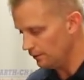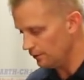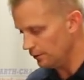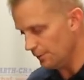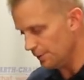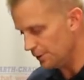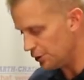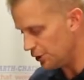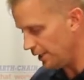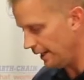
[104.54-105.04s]
The
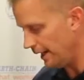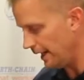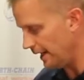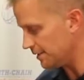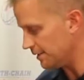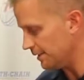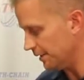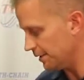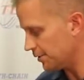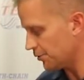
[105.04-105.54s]
machine
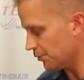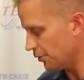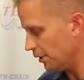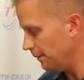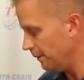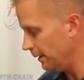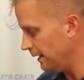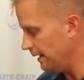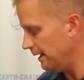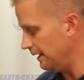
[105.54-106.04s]
has an
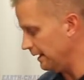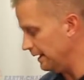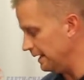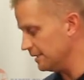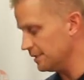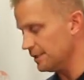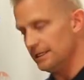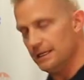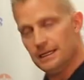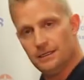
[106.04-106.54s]
extremely
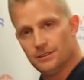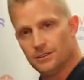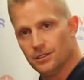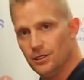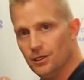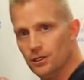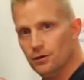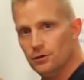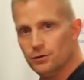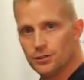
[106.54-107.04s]
easy to
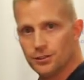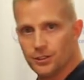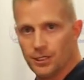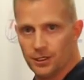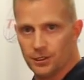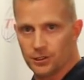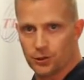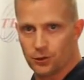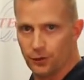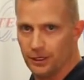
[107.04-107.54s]
use
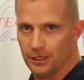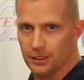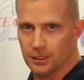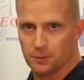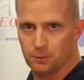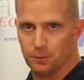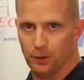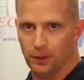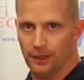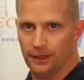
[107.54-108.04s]
touchscreen
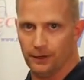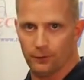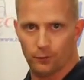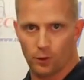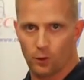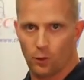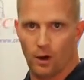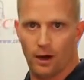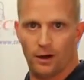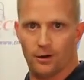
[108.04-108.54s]
display. It
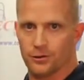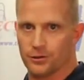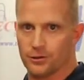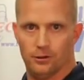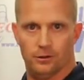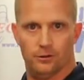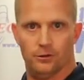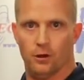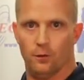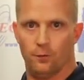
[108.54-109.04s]
requires
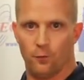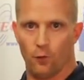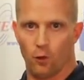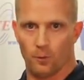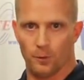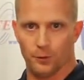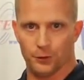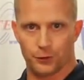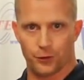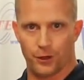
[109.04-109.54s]
no
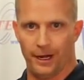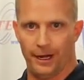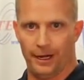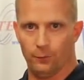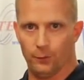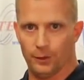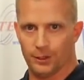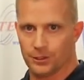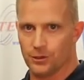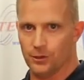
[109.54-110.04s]
formal
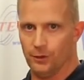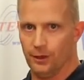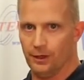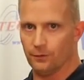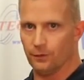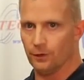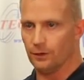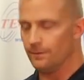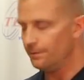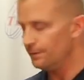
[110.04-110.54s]
training
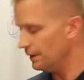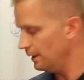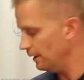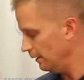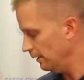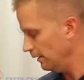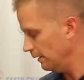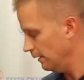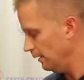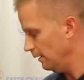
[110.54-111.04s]
whatsoever.
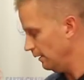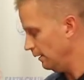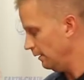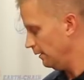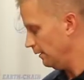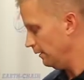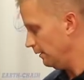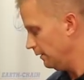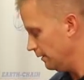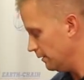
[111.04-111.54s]

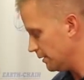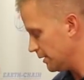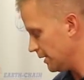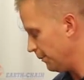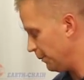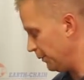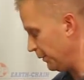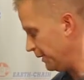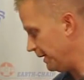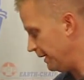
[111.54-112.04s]

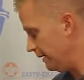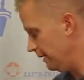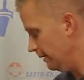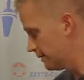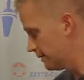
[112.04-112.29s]
Simply